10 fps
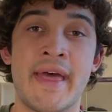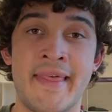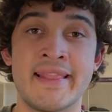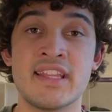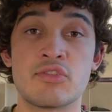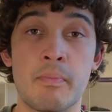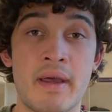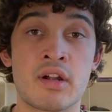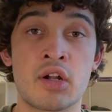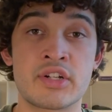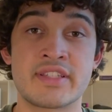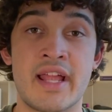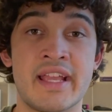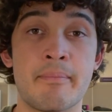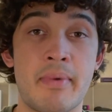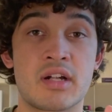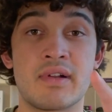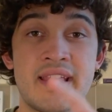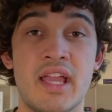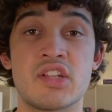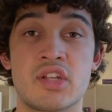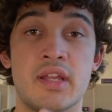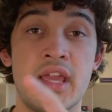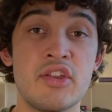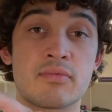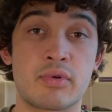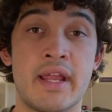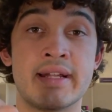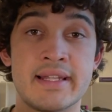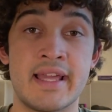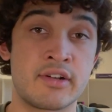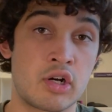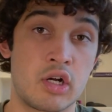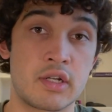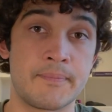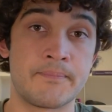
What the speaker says: And that leads to better understanding and better retention in your brain later on.